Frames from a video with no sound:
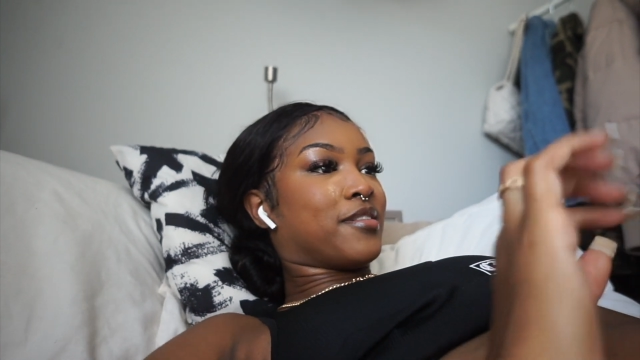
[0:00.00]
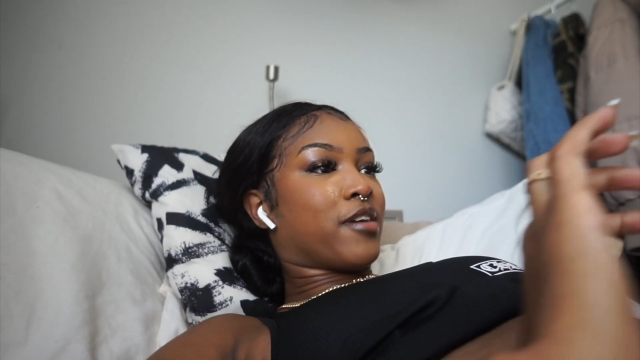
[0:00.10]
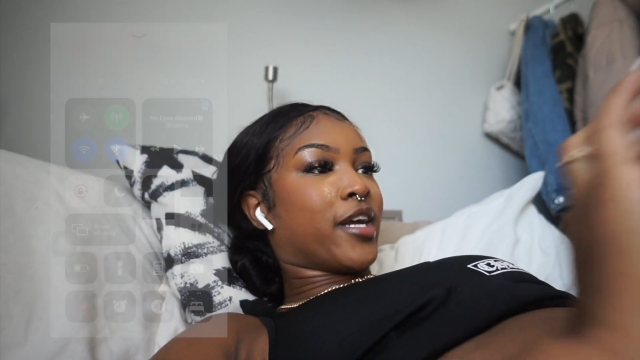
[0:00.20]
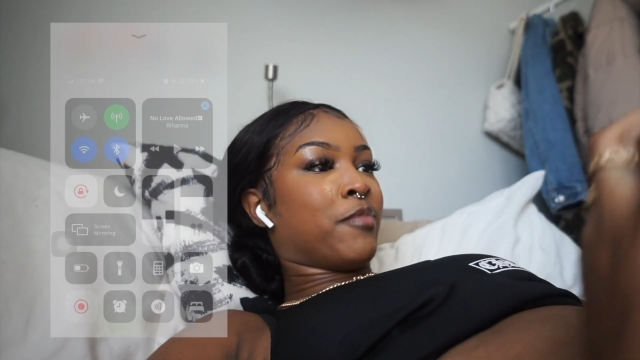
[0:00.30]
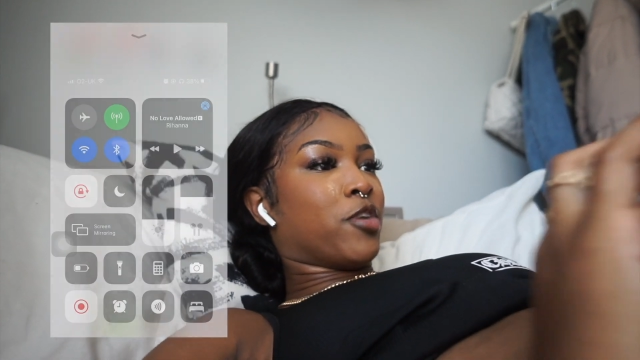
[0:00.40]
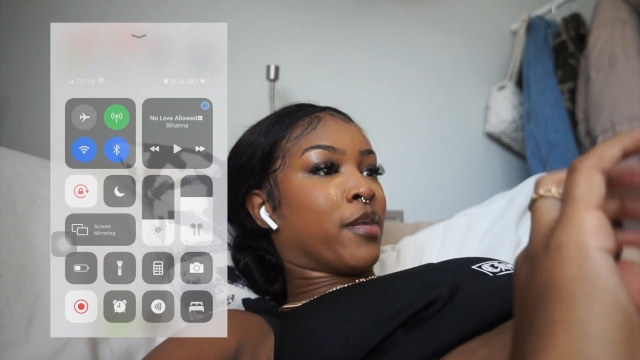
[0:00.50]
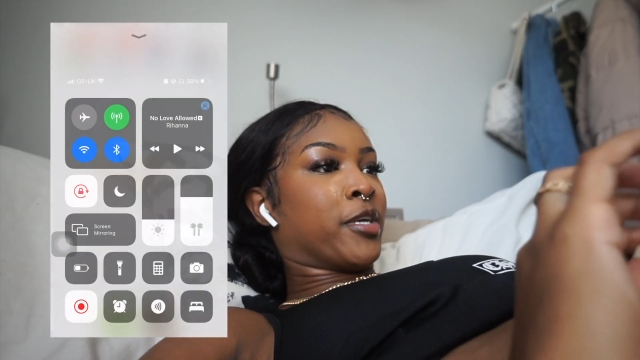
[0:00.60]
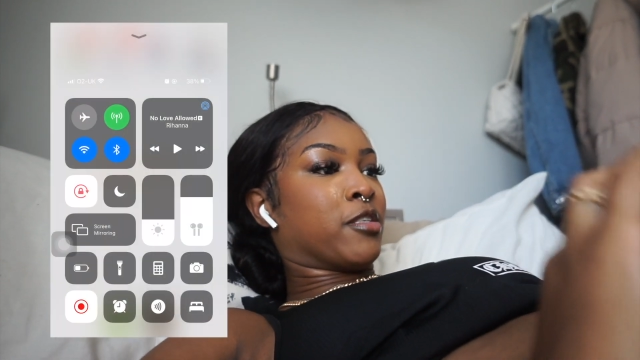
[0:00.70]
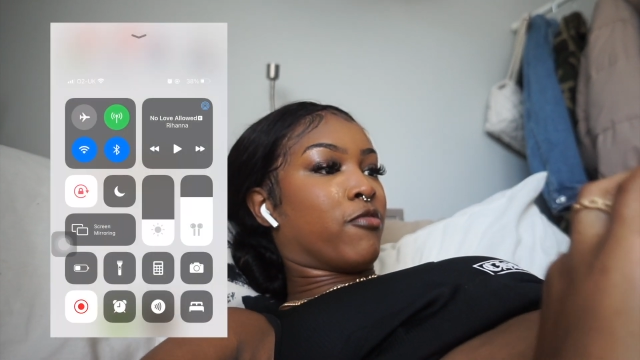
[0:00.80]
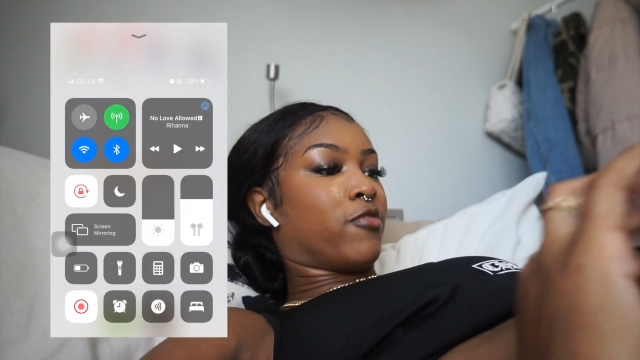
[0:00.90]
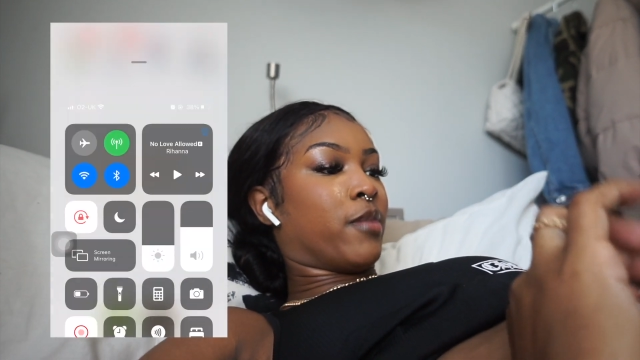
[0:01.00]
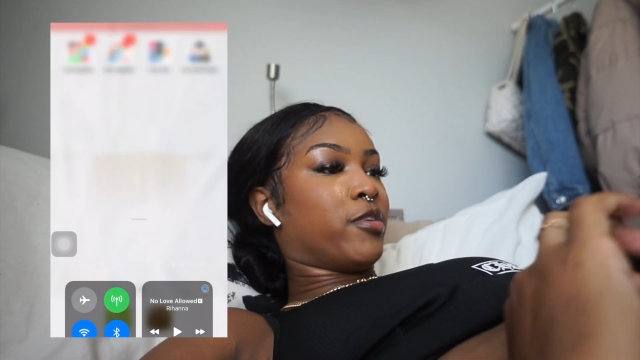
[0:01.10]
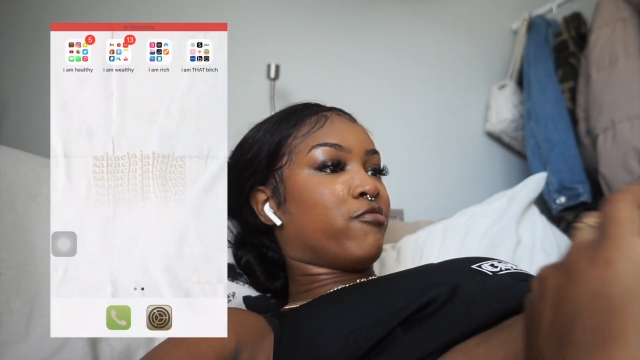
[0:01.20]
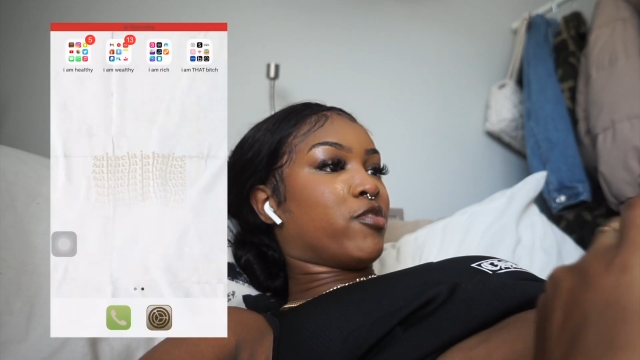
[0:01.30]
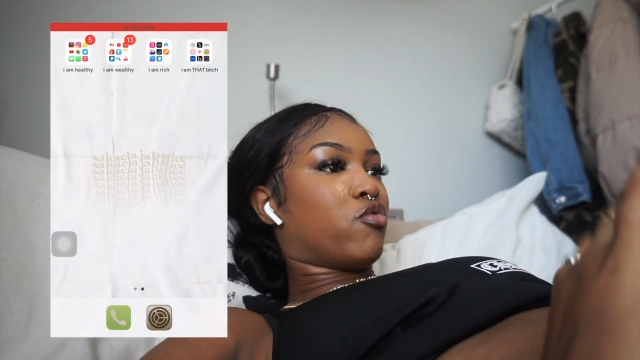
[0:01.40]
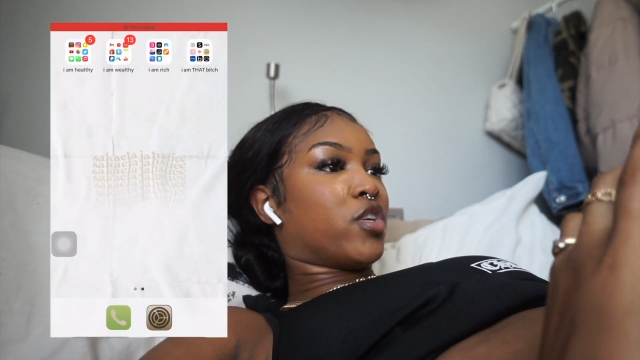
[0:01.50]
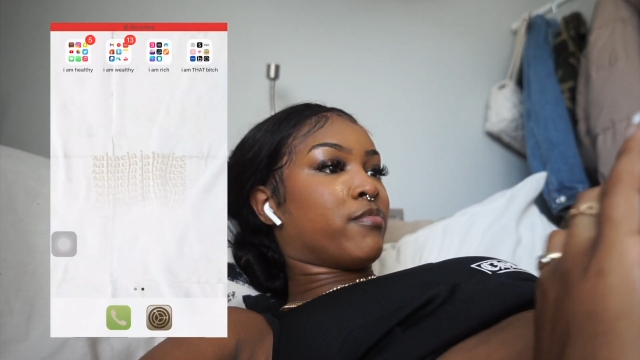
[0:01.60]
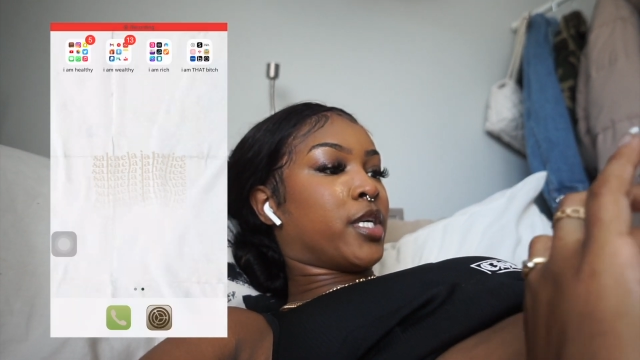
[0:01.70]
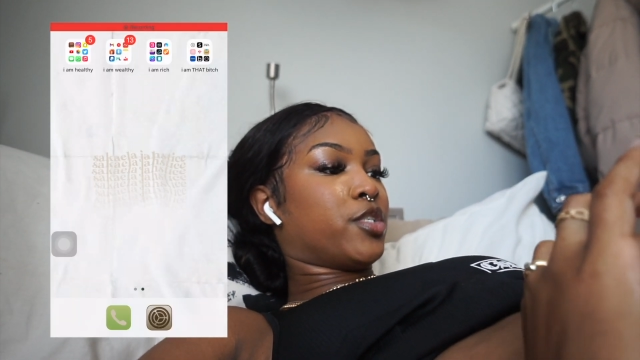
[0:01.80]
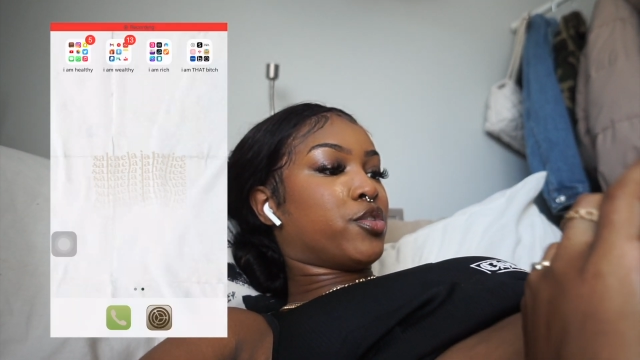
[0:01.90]
Sorry, I keep looking at myself. Let me record
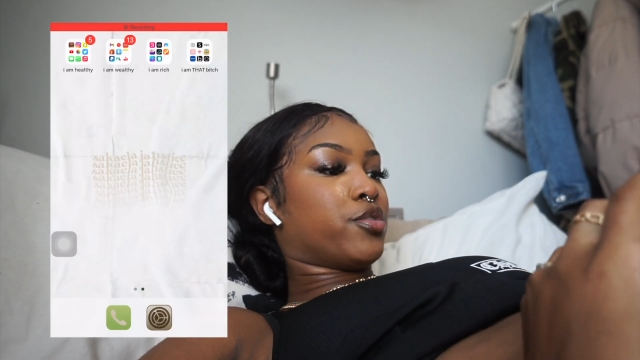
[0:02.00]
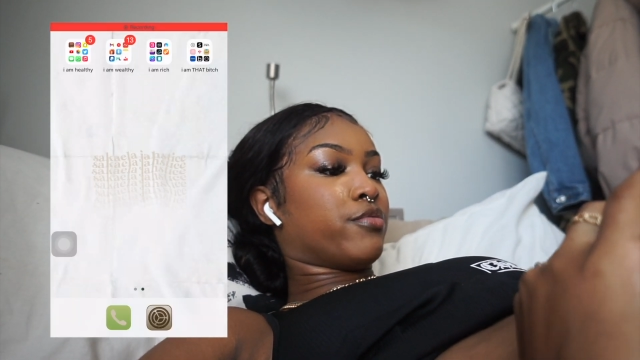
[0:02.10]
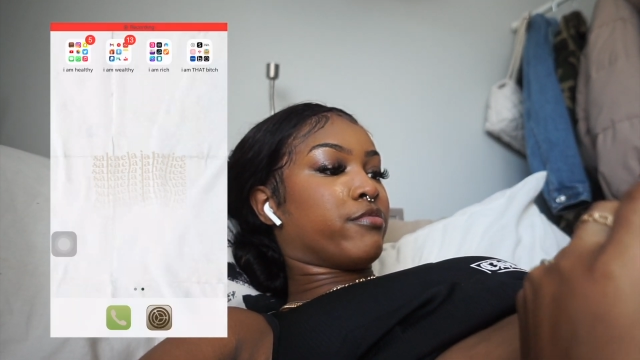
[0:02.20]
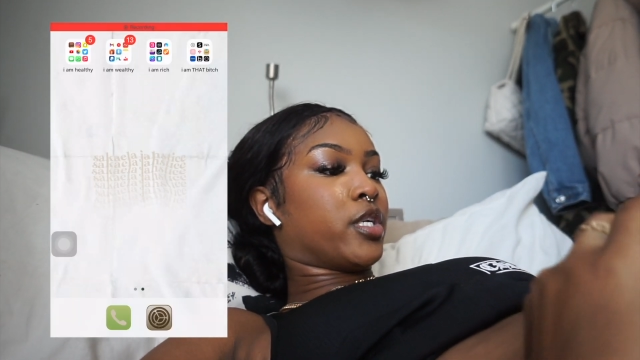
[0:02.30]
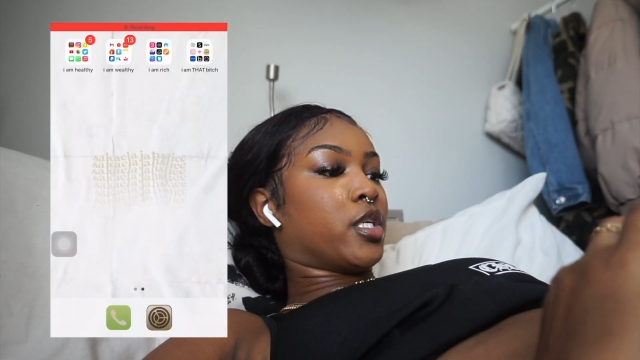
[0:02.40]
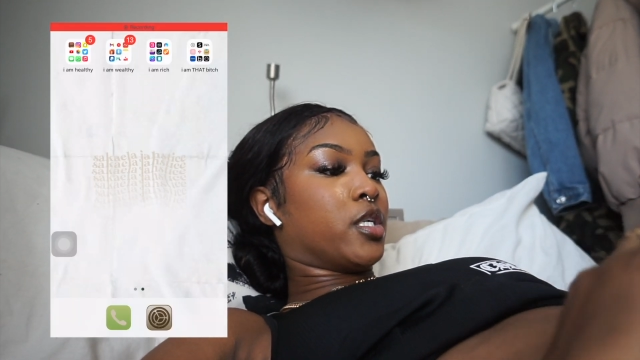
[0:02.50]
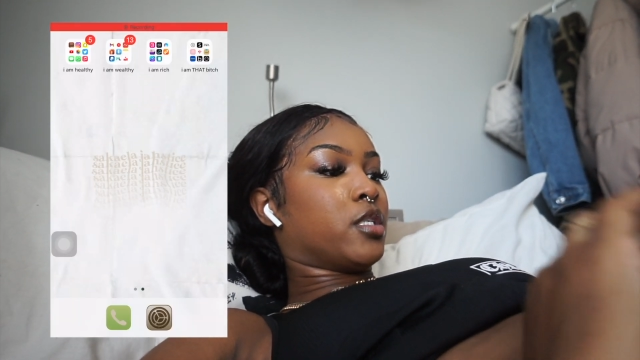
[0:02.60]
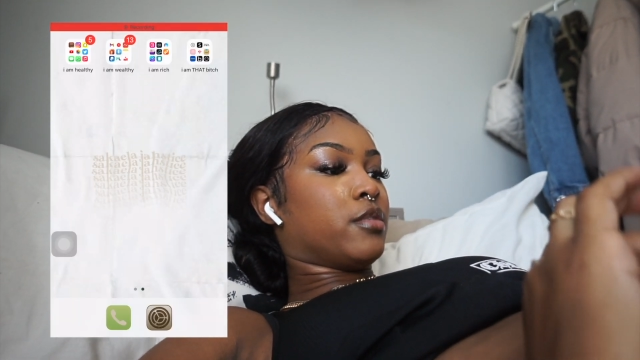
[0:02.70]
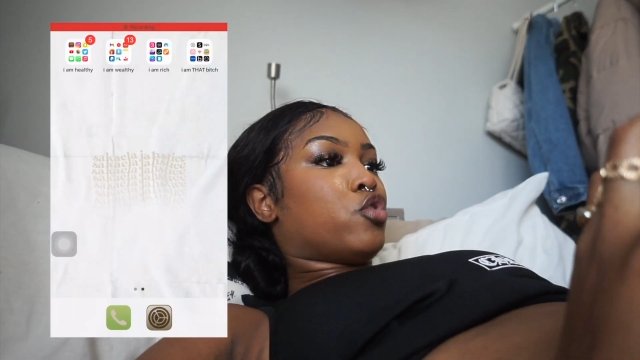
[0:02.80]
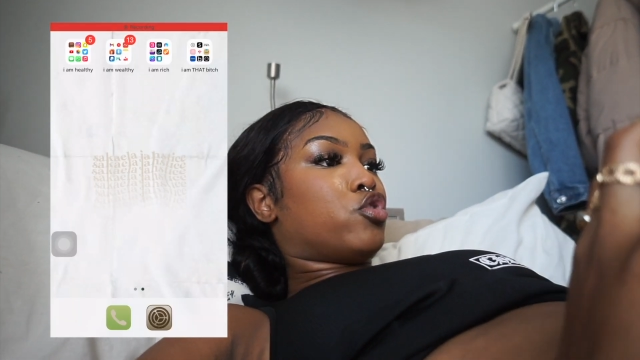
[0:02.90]
my screen.